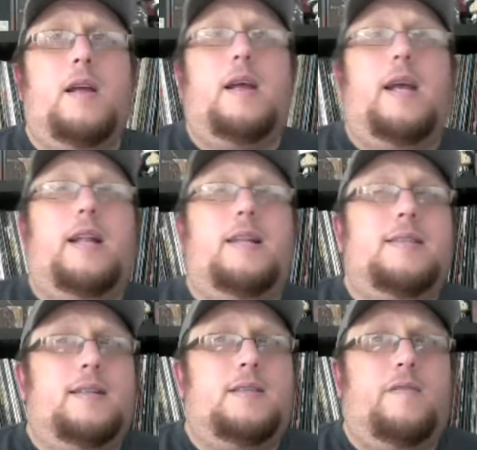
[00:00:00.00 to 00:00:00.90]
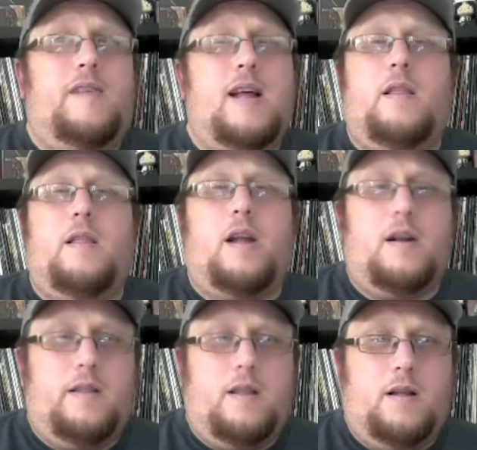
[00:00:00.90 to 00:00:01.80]
in the sense of kind of
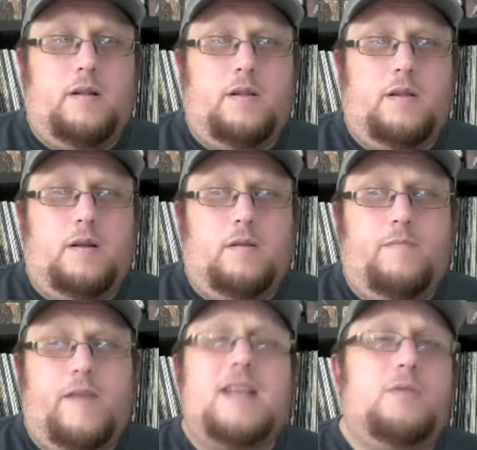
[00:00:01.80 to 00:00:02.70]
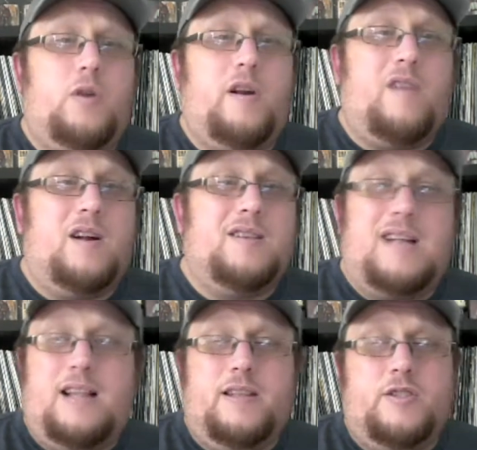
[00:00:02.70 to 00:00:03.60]
the vast majority of artists that
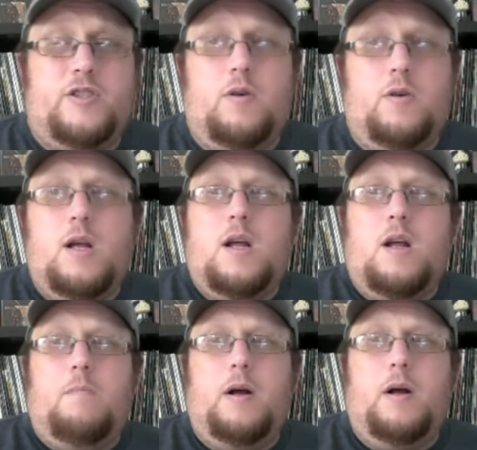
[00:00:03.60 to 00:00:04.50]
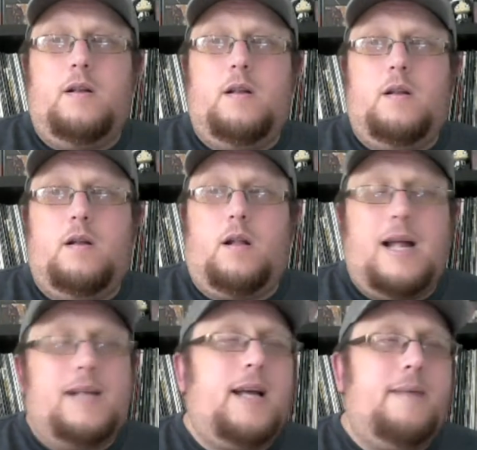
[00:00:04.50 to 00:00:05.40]
I listen to. But a
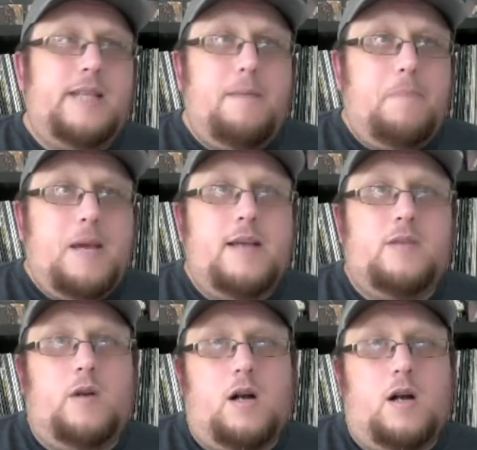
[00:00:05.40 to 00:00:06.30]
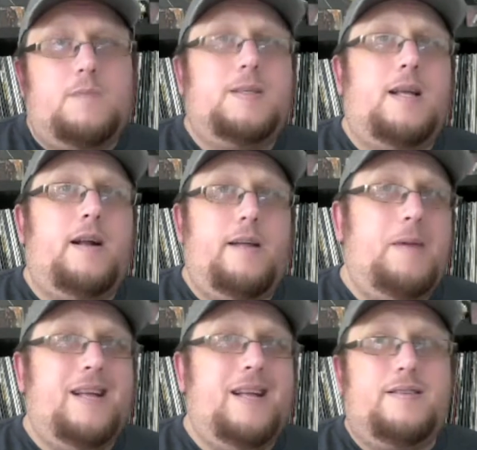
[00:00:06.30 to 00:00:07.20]
lot of times EPs, when an artist puts out an EP,
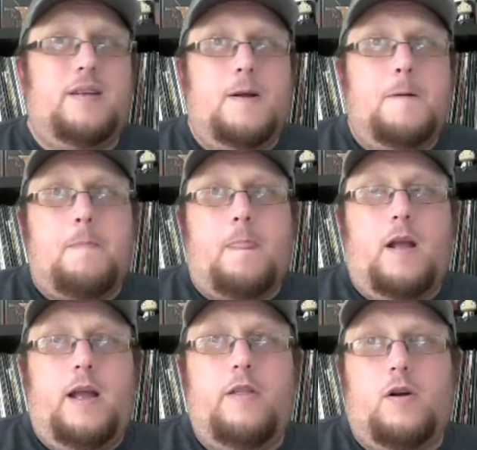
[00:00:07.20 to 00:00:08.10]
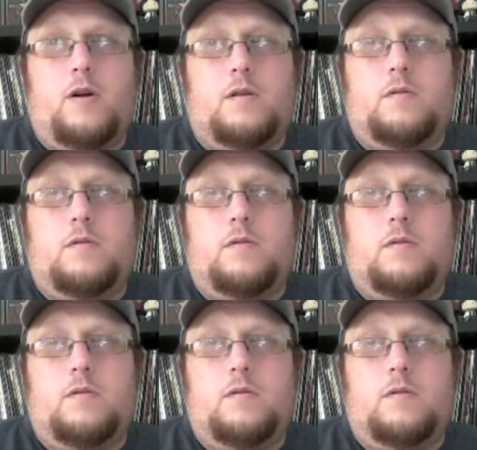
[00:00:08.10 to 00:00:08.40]
it's either